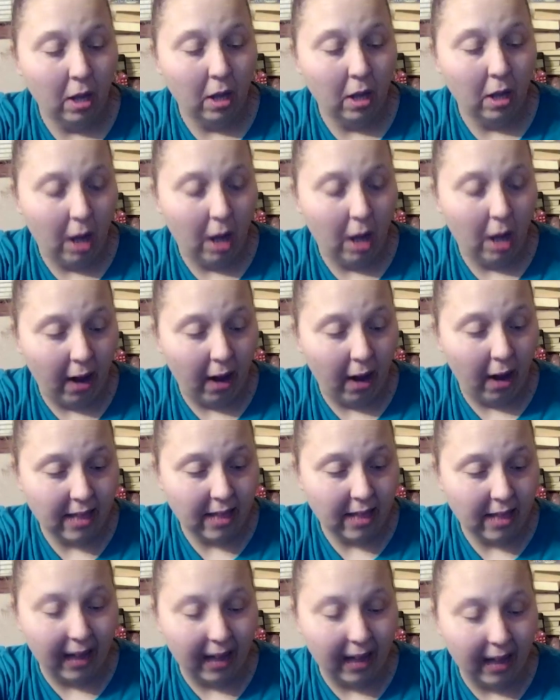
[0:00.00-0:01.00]
All right, so
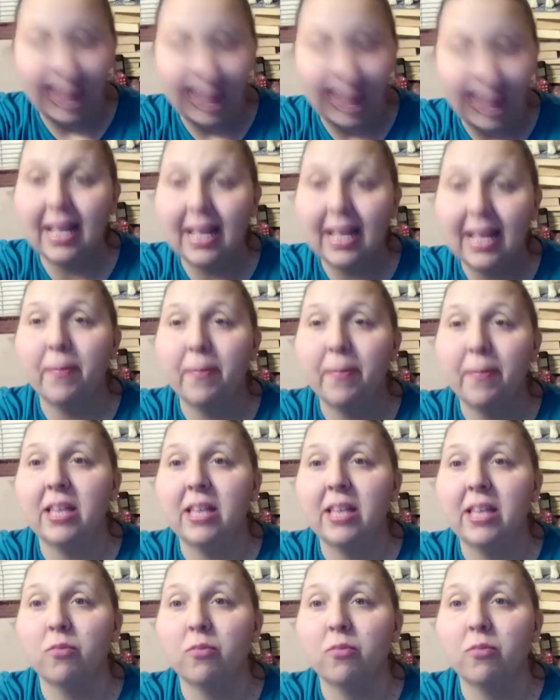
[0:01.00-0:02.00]
I like Set Piece
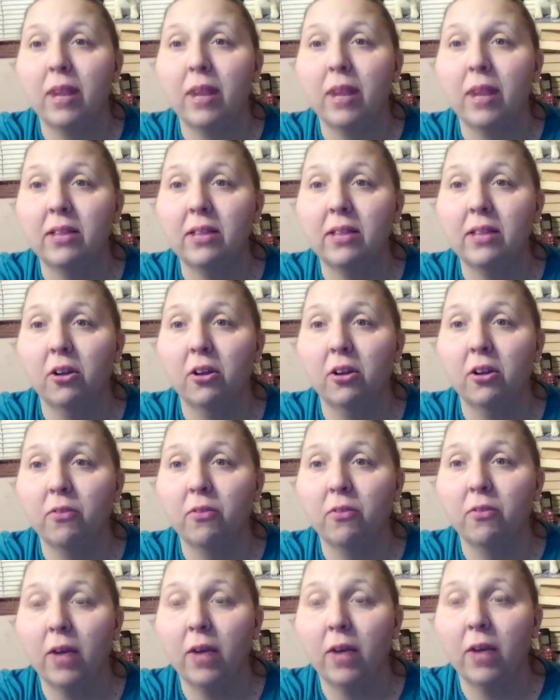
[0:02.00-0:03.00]
running 3rd
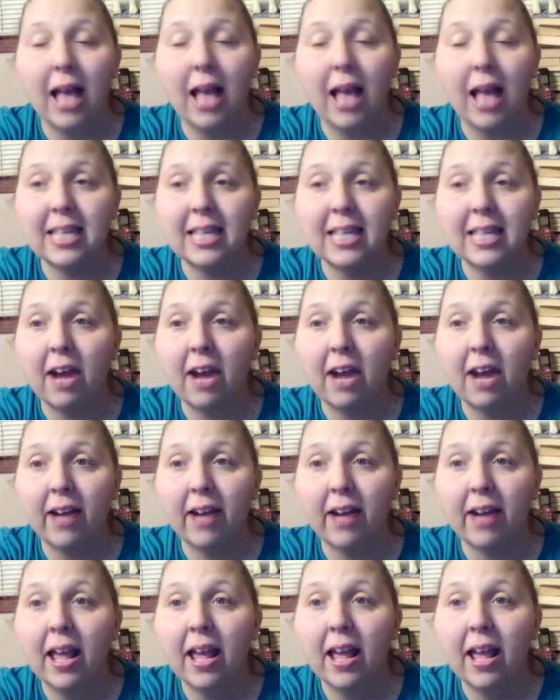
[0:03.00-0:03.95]
for you on Saturday.